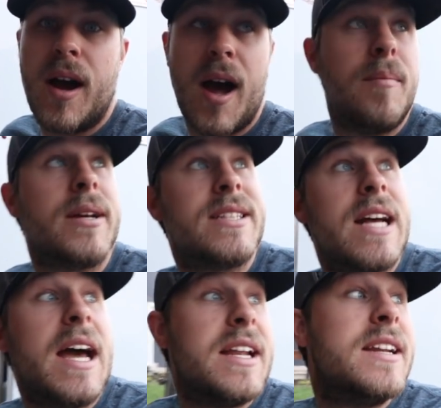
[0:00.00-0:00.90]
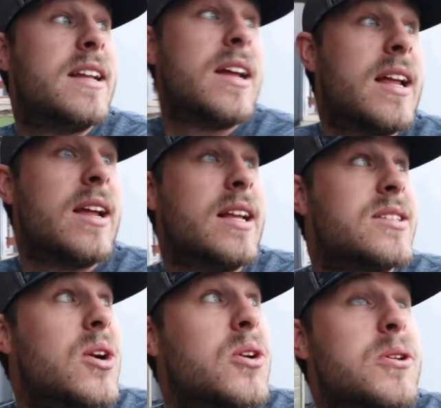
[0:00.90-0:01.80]
I'm excited. It's
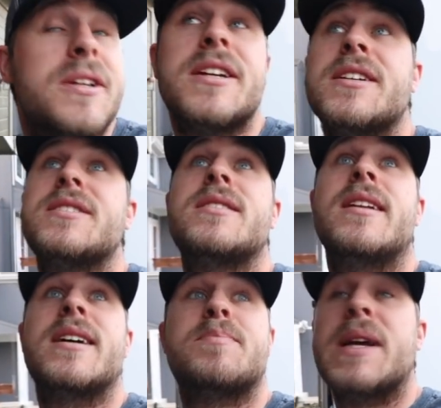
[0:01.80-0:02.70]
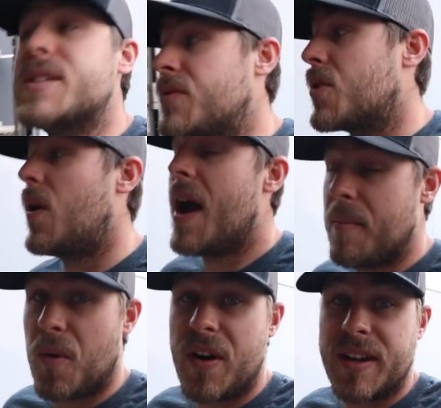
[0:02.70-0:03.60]
early. It's a nice, peaceful, quiet
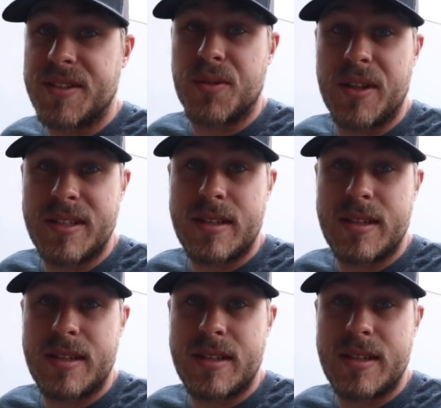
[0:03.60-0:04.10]
morning. So let's